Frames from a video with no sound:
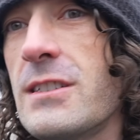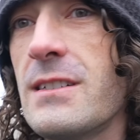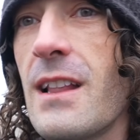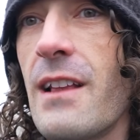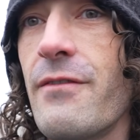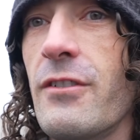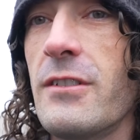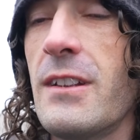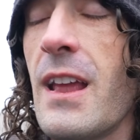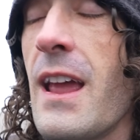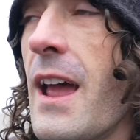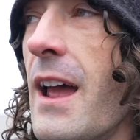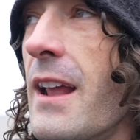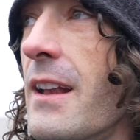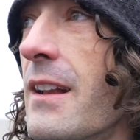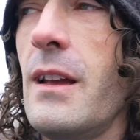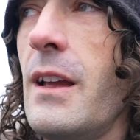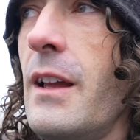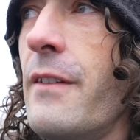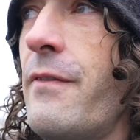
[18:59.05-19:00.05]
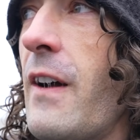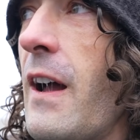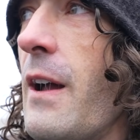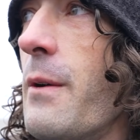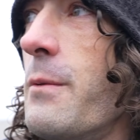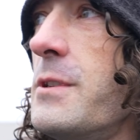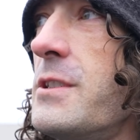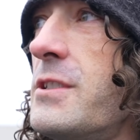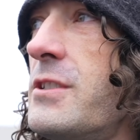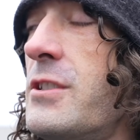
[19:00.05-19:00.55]
is level 10. If I
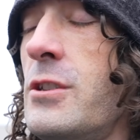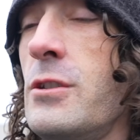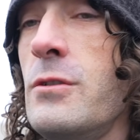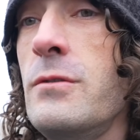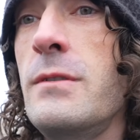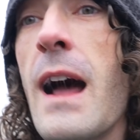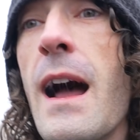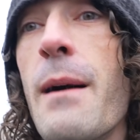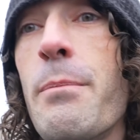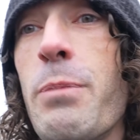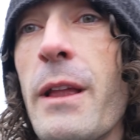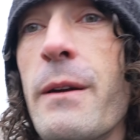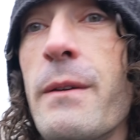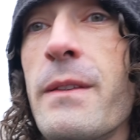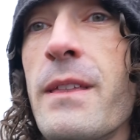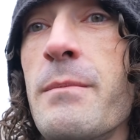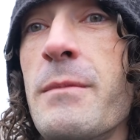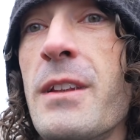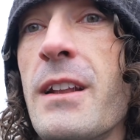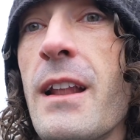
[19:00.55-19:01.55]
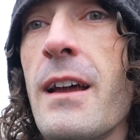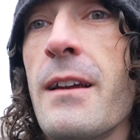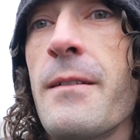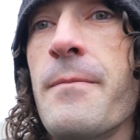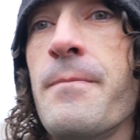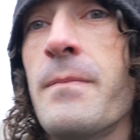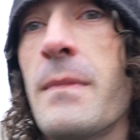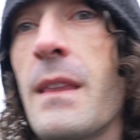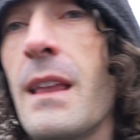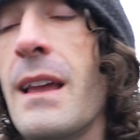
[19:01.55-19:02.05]
was to not play with him today,
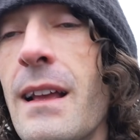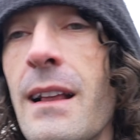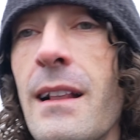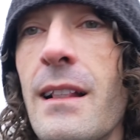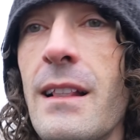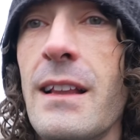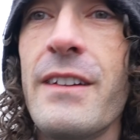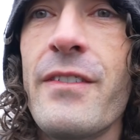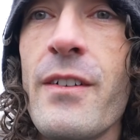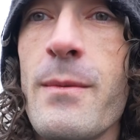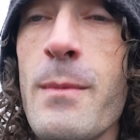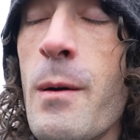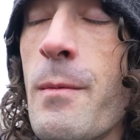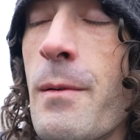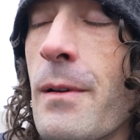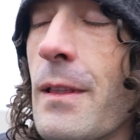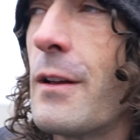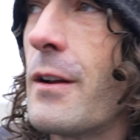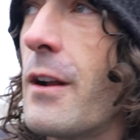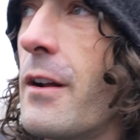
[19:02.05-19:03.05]
leave him home alone